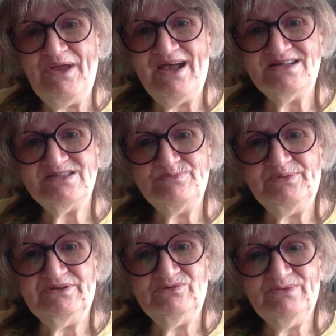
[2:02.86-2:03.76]
pass,
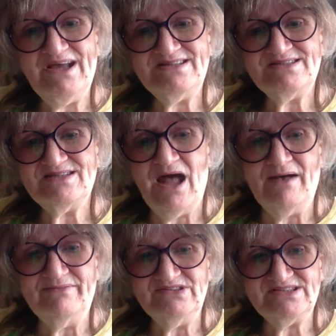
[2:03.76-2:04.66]
but the rest,
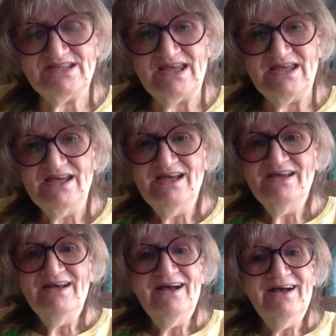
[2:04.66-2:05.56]
obviously,
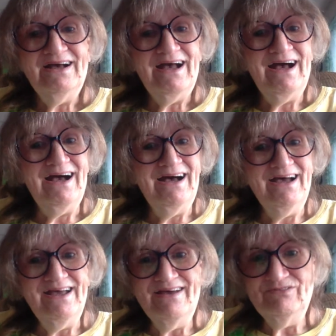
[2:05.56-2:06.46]

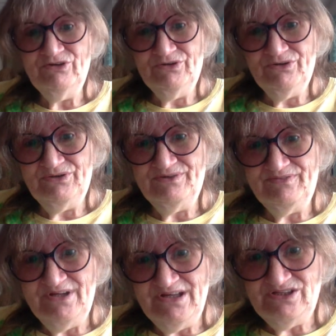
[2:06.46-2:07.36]
I haven't heard of
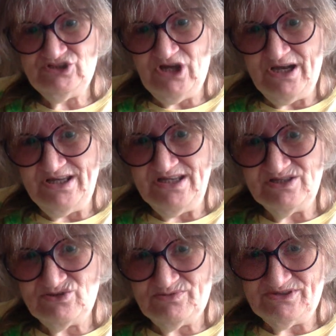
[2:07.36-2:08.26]
any
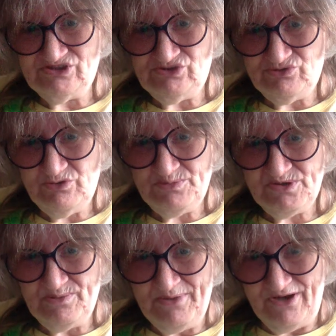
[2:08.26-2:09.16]
Chinese or Russian troops
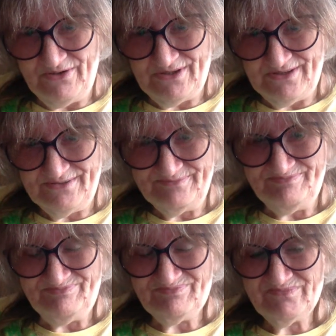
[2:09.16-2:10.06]
in America.
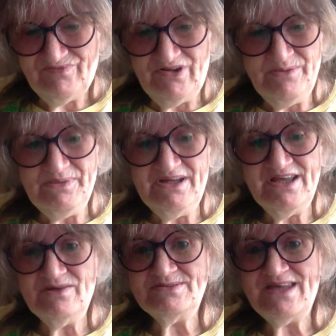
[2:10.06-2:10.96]
If
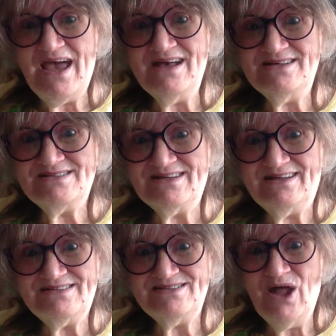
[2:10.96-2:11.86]
anybody else has,
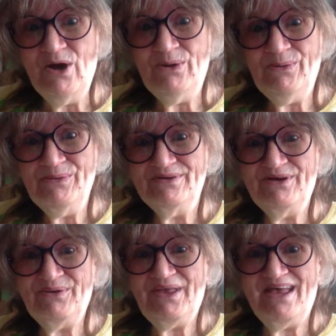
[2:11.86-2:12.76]
let us know.
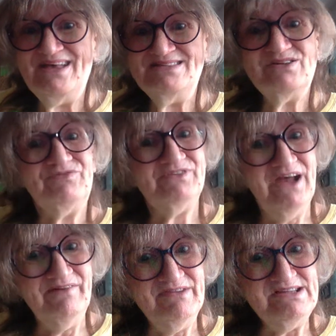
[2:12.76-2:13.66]
Okay, so for
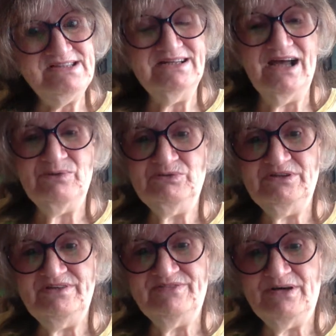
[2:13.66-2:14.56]
that reason, I will
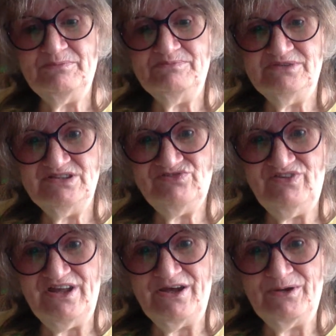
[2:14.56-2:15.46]
leave up this
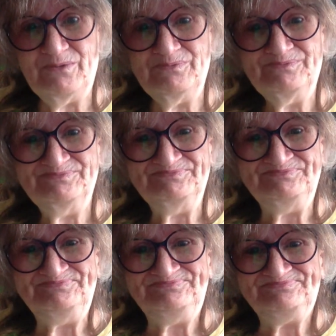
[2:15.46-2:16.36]
video.
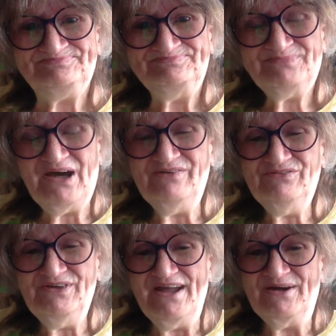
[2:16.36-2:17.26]
Bye
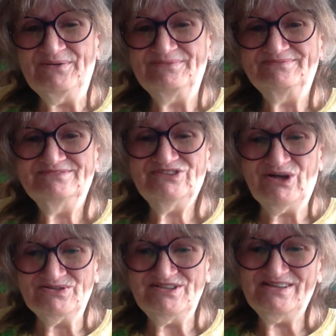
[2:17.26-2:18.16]
for now.
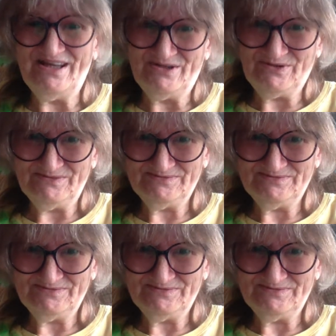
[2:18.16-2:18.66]
Talk to you later.